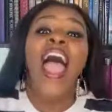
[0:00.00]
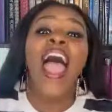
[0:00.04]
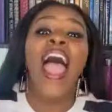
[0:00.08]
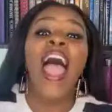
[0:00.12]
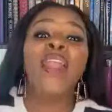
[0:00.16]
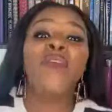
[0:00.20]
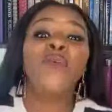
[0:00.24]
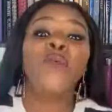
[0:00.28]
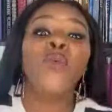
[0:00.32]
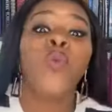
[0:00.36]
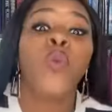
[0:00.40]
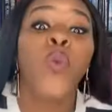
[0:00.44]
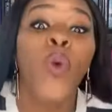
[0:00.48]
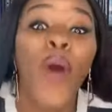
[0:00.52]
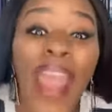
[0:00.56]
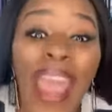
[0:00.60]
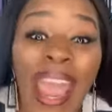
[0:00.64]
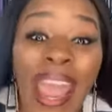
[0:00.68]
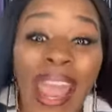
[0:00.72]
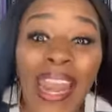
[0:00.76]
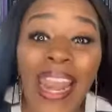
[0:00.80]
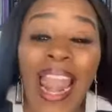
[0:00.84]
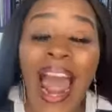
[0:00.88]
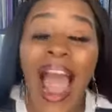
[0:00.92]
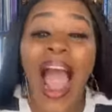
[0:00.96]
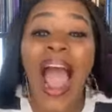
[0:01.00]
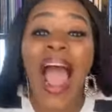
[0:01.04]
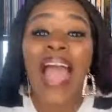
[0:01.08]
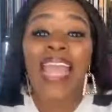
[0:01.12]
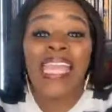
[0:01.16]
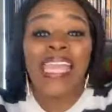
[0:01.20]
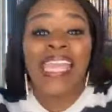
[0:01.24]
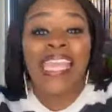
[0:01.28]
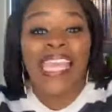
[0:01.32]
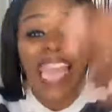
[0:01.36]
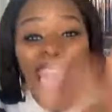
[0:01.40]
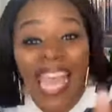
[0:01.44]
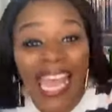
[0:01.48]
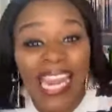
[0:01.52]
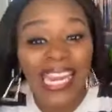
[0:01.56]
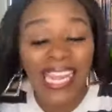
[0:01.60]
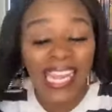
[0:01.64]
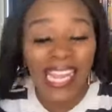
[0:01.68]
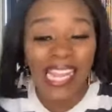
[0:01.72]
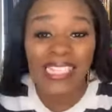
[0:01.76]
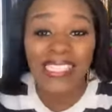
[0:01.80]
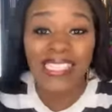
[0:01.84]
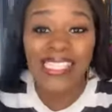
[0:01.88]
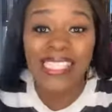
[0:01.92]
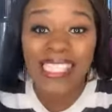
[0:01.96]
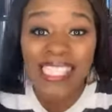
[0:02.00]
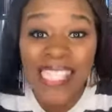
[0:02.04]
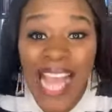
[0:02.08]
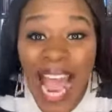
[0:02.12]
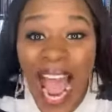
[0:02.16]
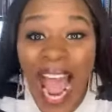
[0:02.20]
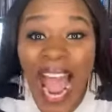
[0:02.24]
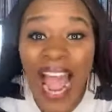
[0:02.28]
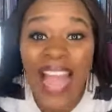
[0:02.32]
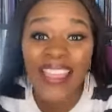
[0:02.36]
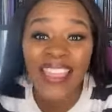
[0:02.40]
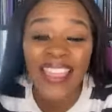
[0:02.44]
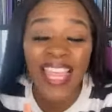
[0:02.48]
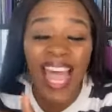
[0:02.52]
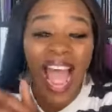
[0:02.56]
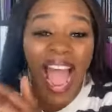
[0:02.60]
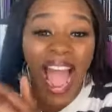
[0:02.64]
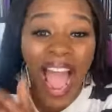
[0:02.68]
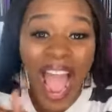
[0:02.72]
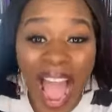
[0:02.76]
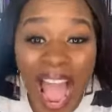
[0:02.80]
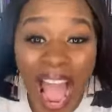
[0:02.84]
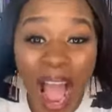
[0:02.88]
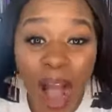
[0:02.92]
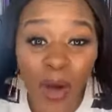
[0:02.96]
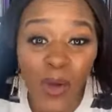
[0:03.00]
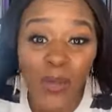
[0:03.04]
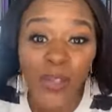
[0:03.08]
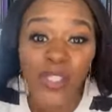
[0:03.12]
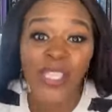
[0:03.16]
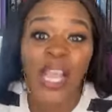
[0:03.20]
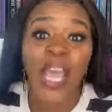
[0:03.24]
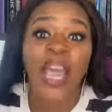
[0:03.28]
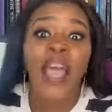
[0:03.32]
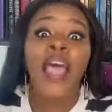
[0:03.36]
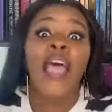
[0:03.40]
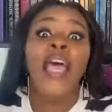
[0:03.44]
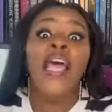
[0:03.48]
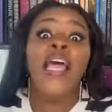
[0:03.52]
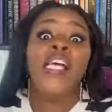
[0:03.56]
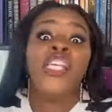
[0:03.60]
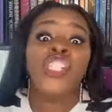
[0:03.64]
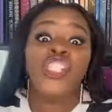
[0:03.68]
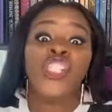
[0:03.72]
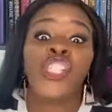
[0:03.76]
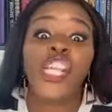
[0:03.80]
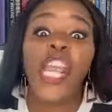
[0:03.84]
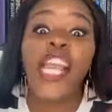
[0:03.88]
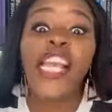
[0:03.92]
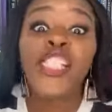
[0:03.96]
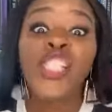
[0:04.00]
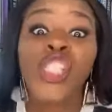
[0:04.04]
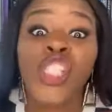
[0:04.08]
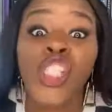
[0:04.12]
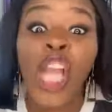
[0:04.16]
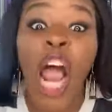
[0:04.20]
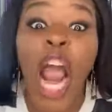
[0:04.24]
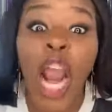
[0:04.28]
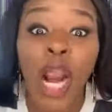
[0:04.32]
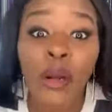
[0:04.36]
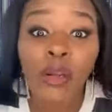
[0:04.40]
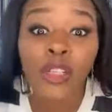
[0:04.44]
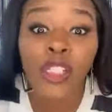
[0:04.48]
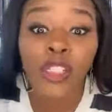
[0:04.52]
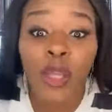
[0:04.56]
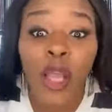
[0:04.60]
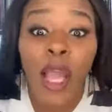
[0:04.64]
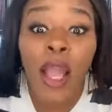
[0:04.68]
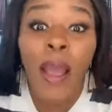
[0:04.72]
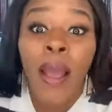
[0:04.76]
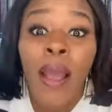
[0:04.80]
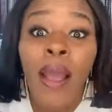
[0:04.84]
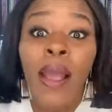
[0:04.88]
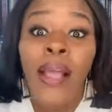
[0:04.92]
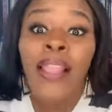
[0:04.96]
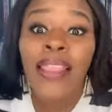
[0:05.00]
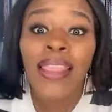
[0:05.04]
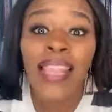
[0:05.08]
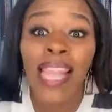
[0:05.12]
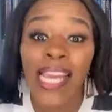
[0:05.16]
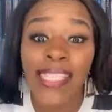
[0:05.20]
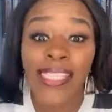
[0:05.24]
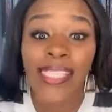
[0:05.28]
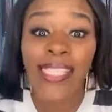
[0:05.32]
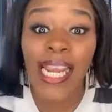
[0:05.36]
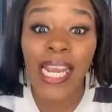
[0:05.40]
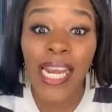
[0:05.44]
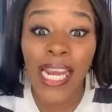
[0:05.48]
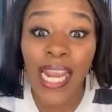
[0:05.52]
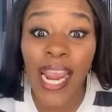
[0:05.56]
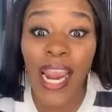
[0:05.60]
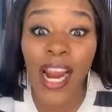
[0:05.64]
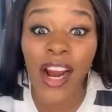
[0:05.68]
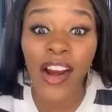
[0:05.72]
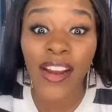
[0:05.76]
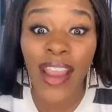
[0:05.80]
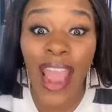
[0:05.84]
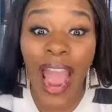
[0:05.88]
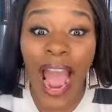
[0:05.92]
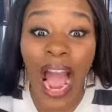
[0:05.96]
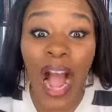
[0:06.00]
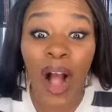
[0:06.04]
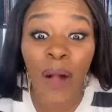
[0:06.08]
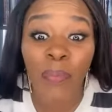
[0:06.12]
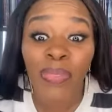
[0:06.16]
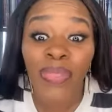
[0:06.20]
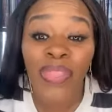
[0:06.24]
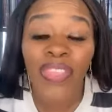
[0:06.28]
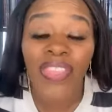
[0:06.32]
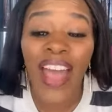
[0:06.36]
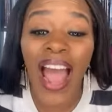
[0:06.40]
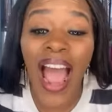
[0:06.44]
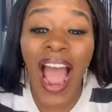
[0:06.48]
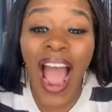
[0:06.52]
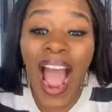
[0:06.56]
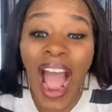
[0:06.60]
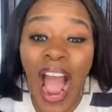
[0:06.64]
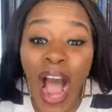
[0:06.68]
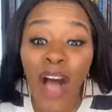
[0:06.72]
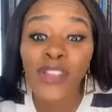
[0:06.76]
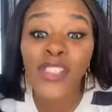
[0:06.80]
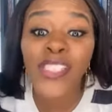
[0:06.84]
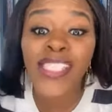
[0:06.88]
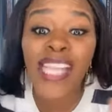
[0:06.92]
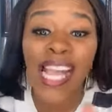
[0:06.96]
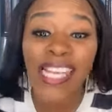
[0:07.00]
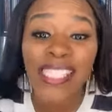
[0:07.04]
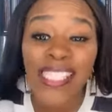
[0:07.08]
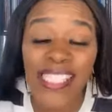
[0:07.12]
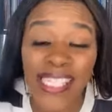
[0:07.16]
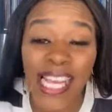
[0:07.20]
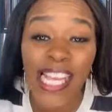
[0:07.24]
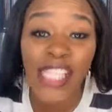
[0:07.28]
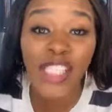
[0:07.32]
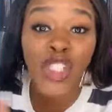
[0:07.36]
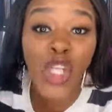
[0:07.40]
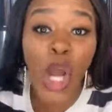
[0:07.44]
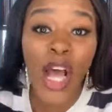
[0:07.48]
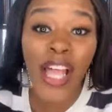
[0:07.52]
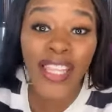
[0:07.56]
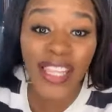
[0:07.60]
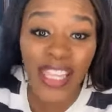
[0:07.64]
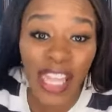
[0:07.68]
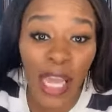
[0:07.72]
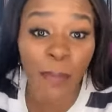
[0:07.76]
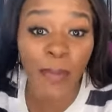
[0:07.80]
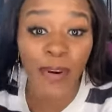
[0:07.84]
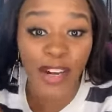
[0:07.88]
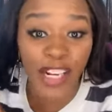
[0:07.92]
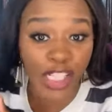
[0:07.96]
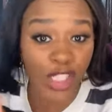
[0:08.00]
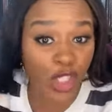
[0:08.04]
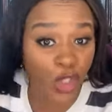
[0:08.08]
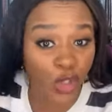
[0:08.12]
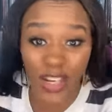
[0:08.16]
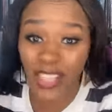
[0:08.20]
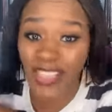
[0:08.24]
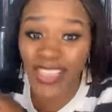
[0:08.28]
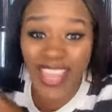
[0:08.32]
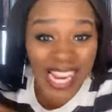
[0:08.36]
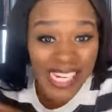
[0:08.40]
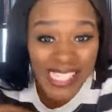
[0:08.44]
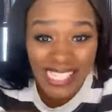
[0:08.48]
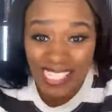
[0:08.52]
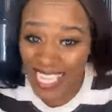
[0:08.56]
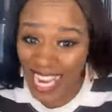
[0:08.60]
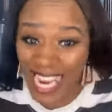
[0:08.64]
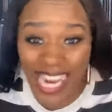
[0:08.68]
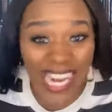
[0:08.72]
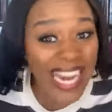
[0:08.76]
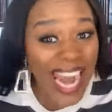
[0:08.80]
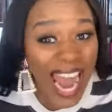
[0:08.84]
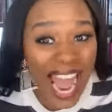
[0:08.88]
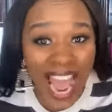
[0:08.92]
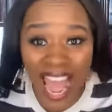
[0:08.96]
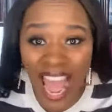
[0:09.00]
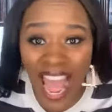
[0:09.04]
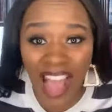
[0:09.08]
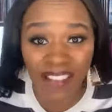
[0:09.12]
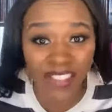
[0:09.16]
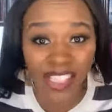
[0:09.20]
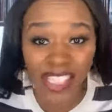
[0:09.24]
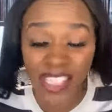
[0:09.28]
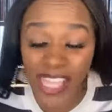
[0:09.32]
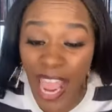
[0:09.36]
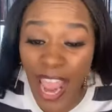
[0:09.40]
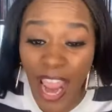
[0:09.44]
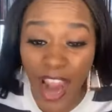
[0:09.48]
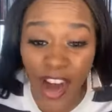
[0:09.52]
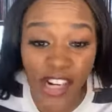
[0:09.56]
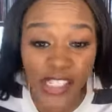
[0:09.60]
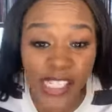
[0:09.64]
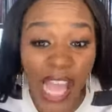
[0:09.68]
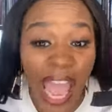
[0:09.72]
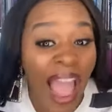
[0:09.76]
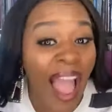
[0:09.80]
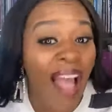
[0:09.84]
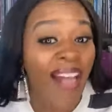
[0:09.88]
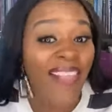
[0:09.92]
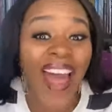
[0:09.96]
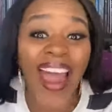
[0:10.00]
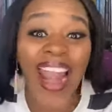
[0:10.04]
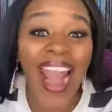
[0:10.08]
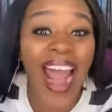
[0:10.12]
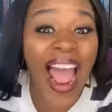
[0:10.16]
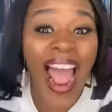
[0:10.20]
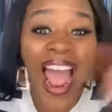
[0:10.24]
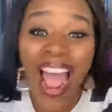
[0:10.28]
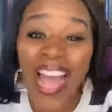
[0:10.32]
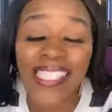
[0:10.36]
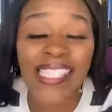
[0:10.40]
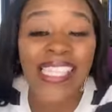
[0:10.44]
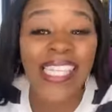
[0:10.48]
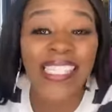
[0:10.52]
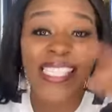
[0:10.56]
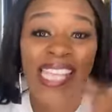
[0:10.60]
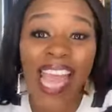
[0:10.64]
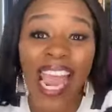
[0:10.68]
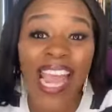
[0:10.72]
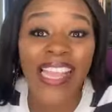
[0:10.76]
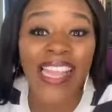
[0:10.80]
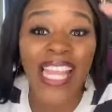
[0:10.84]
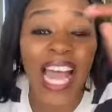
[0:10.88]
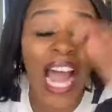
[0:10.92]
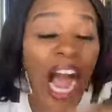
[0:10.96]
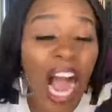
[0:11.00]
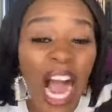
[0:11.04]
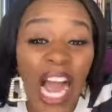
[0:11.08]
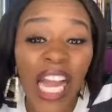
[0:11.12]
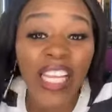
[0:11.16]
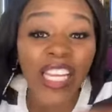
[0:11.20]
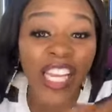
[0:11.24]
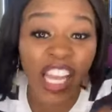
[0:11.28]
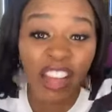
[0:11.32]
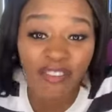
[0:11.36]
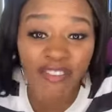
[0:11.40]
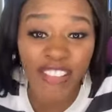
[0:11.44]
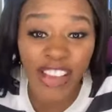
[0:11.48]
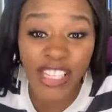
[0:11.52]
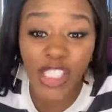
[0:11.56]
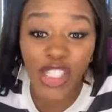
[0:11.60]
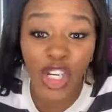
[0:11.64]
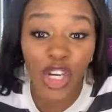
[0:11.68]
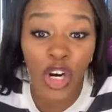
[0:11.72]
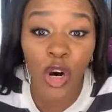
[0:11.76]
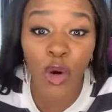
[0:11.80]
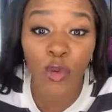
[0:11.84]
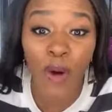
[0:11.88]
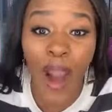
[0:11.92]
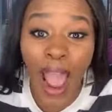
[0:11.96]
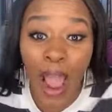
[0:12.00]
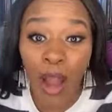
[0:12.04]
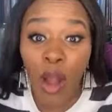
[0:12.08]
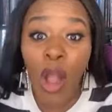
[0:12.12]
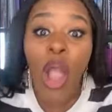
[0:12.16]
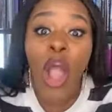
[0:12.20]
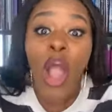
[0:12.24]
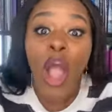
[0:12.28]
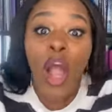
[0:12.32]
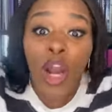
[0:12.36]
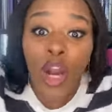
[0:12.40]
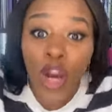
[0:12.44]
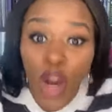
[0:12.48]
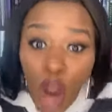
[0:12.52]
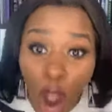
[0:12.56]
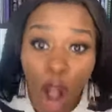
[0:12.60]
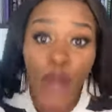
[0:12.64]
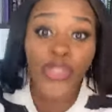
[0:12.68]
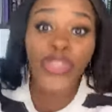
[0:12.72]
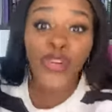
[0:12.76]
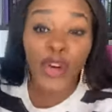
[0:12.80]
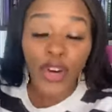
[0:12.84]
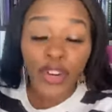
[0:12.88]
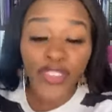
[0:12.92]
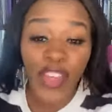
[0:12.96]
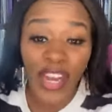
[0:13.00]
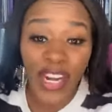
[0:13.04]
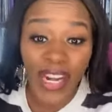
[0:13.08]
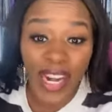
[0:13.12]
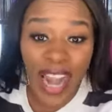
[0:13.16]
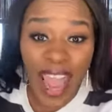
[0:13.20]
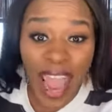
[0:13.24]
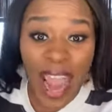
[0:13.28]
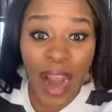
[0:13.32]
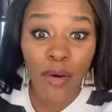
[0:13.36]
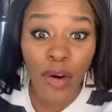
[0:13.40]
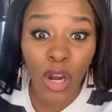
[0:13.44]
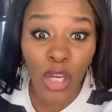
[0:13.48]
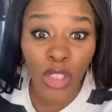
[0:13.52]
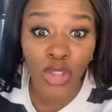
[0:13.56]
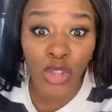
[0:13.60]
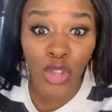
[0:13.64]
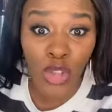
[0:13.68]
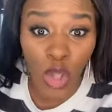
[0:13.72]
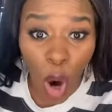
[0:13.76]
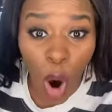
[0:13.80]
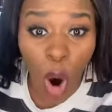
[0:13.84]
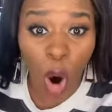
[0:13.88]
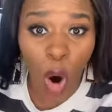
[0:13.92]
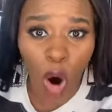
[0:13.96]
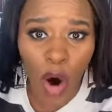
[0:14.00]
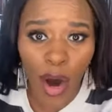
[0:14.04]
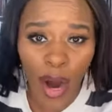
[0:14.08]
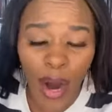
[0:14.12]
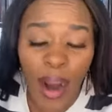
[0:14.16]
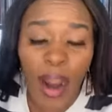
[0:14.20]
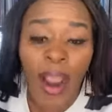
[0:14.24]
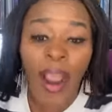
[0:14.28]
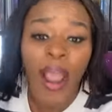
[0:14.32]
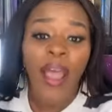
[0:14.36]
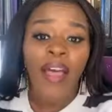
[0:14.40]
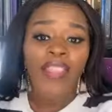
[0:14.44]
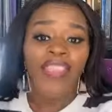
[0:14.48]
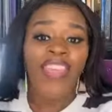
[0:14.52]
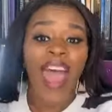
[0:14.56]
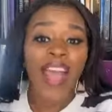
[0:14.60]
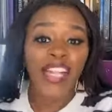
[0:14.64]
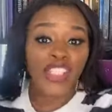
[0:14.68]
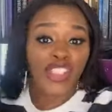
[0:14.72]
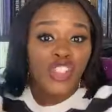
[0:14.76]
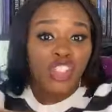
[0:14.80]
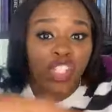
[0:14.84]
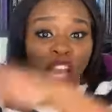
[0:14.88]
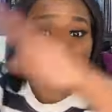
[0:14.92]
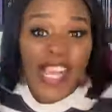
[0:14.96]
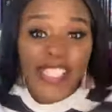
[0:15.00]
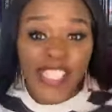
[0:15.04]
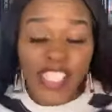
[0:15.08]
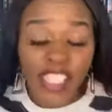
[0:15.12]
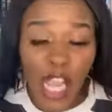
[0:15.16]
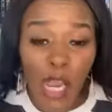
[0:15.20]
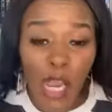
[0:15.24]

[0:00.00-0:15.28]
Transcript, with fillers: And when I get inside the house, she starts, listen here, y'all the house that sits on Liberty Street that did not have stairs, that I had to take the unconventional route, go through the narrow door that just